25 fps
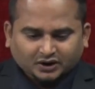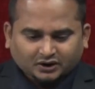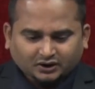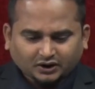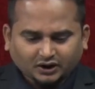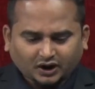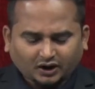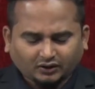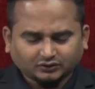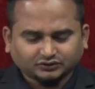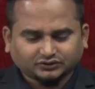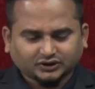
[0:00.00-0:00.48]

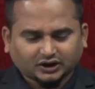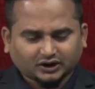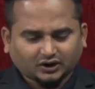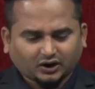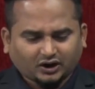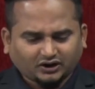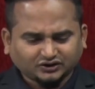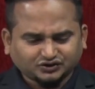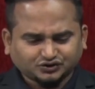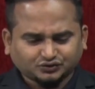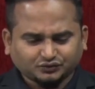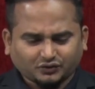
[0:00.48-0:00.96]
Now the
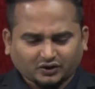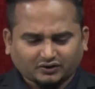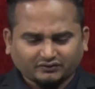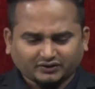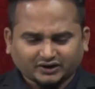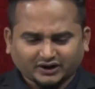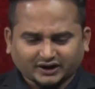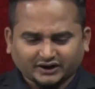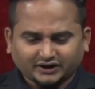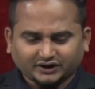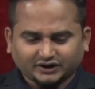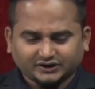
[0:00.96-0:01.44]
last
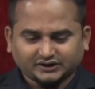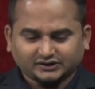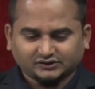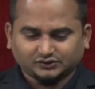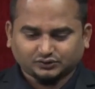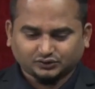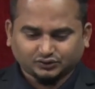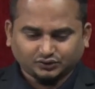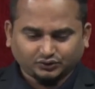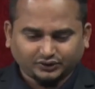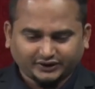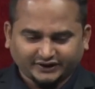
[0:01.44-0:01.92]
overriding
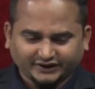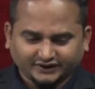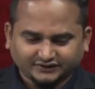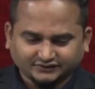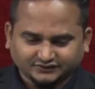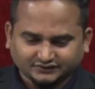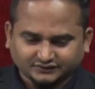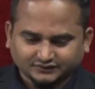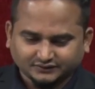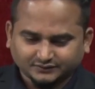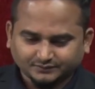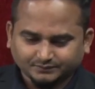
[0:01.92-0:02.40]
rule
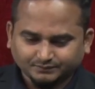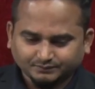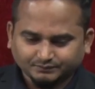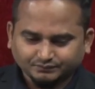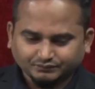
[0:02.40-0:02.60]
is,